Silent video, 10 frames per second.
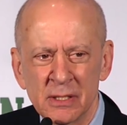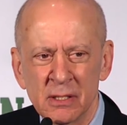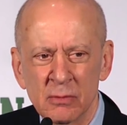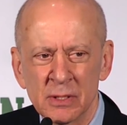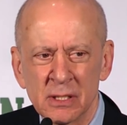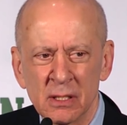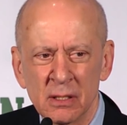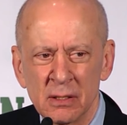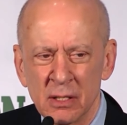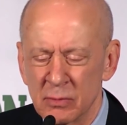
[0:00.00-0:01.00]
is there was
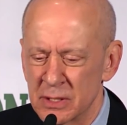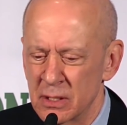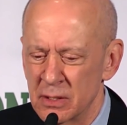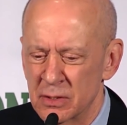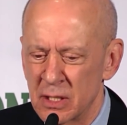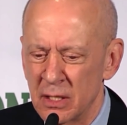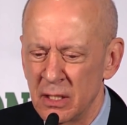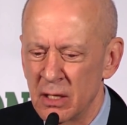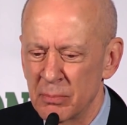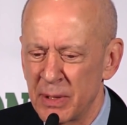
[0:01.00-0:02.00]
a
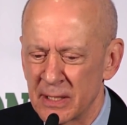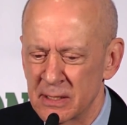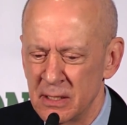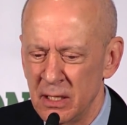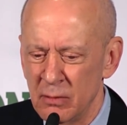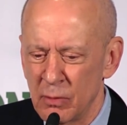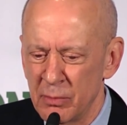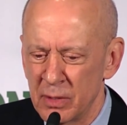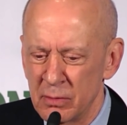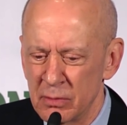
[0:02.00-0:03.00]
young Palestinian
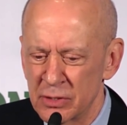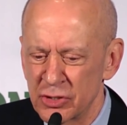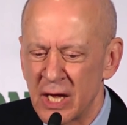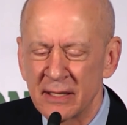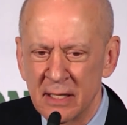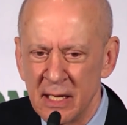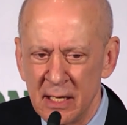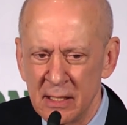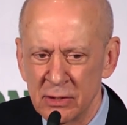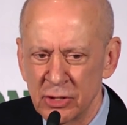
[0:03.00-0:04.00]
woman who was shot
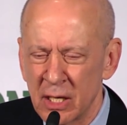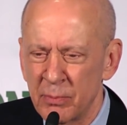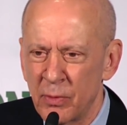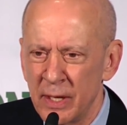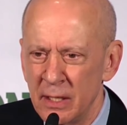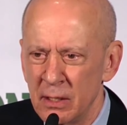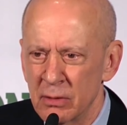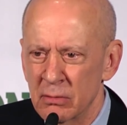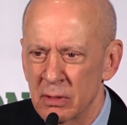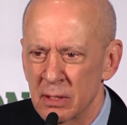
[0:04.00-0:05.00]
dead at a checkpoint
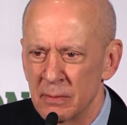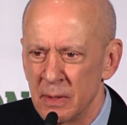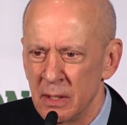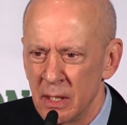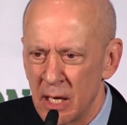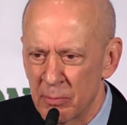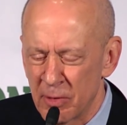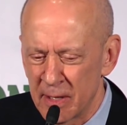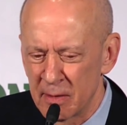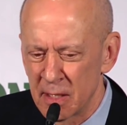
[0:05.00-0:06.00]
near
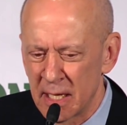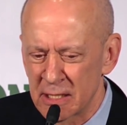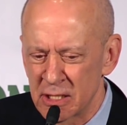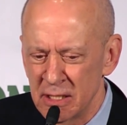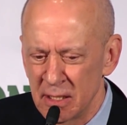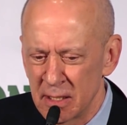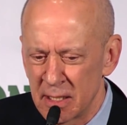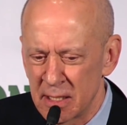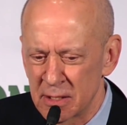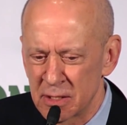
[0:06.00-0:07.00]
Hebron, Hashil
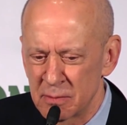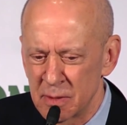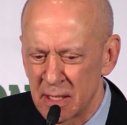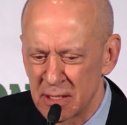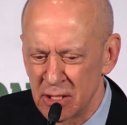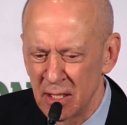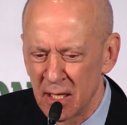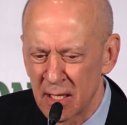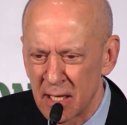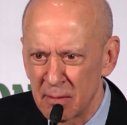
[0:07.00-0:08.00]

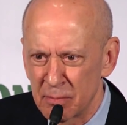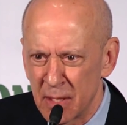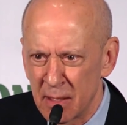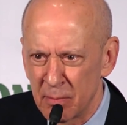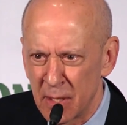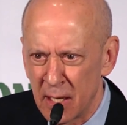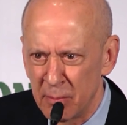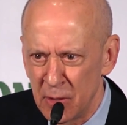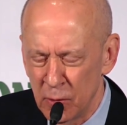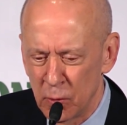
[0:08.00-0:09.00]

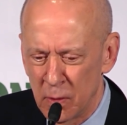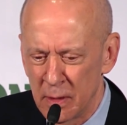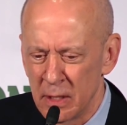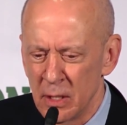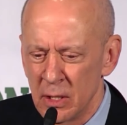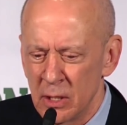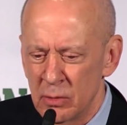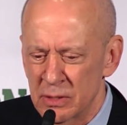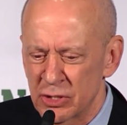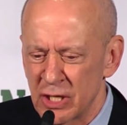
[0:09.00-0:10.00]
al-Hamidun,
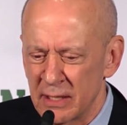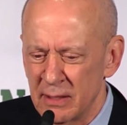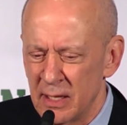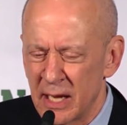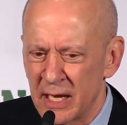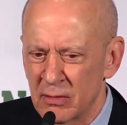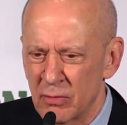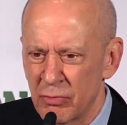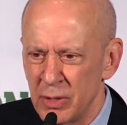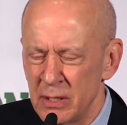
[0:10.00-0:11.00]
who was shot dead like
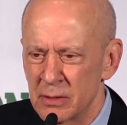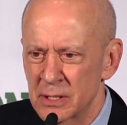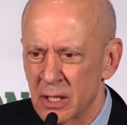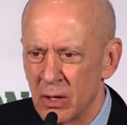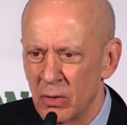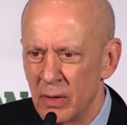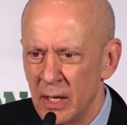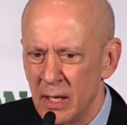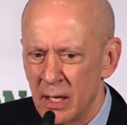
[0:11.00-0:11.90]
3 years ago.